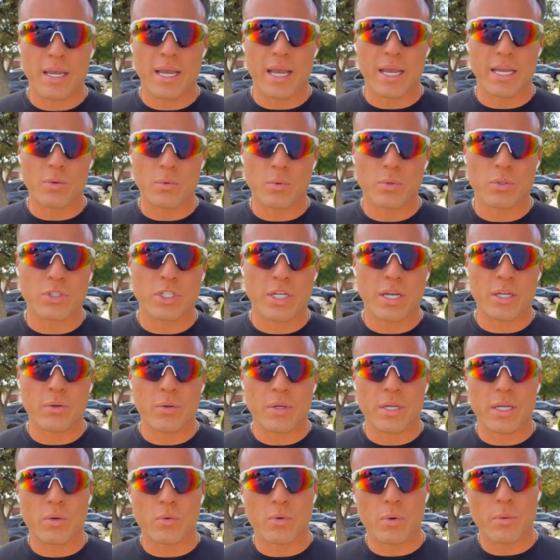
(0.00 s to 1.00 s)
and it will
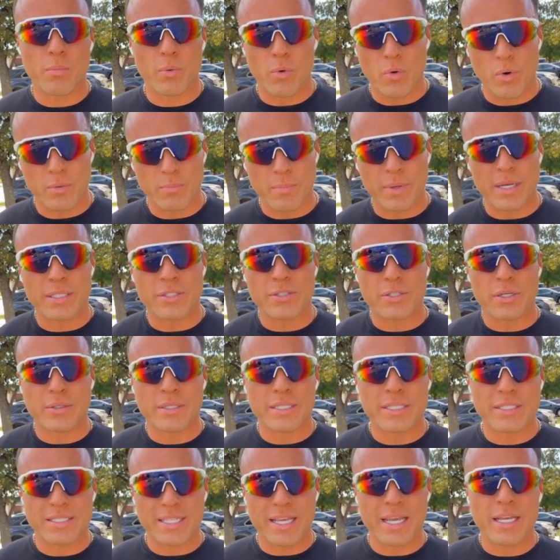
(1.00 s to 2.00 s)
generate a report based on
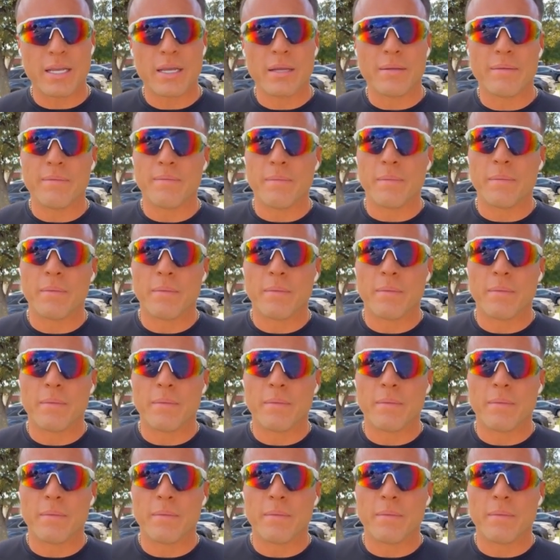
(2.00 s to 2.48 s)
this data.